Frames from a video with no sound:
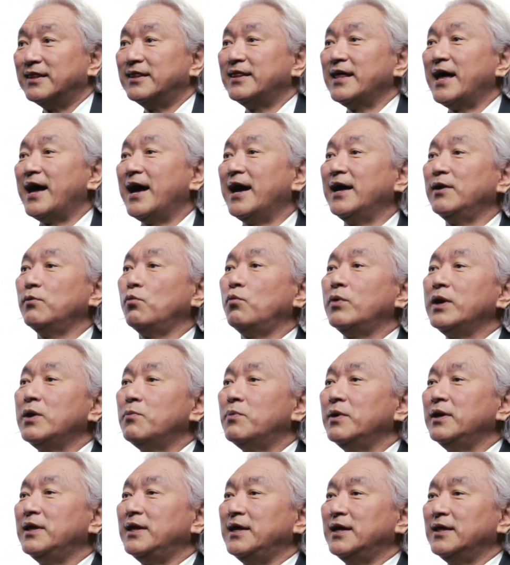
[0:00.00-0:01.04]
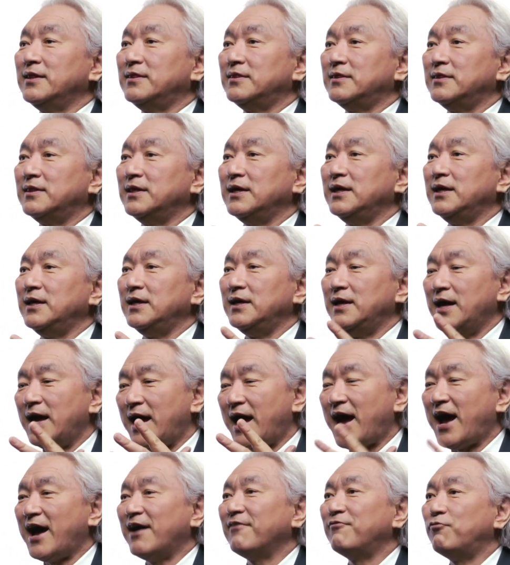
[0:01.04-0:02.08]
that we would hit the
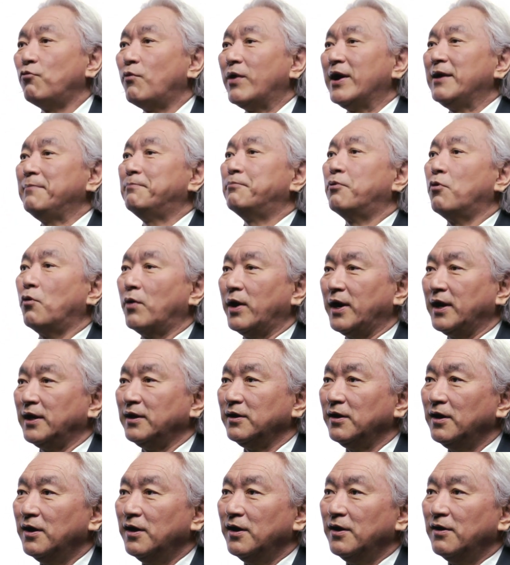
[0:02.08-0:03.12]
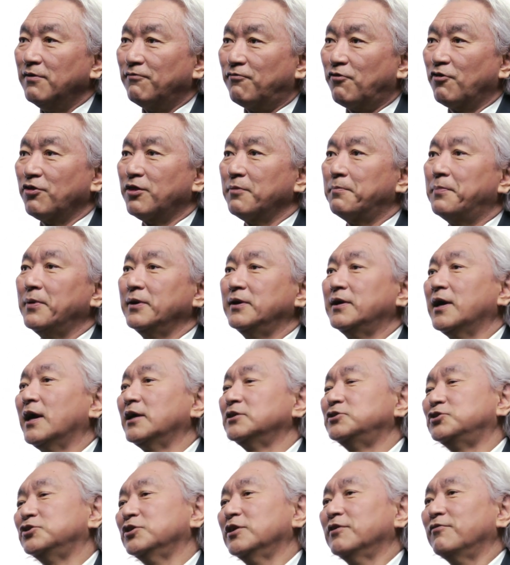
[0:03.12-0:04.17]
halfway point for the
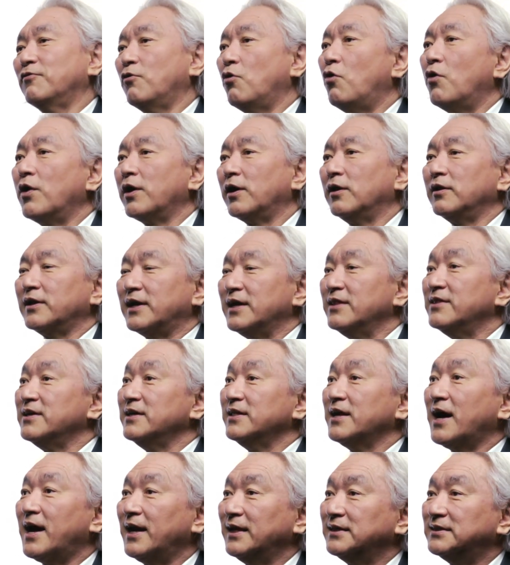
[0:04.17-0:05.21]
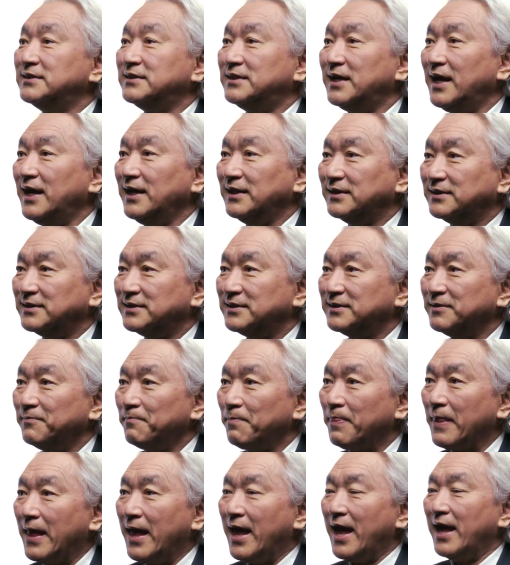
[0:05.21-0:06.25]
production of oil in the United States.
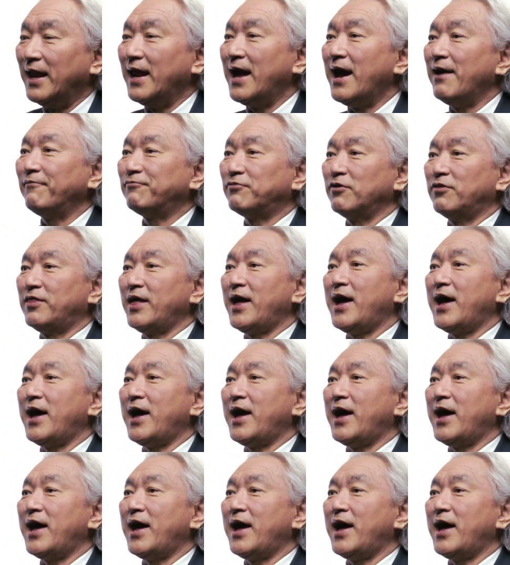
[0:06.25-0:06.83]
And after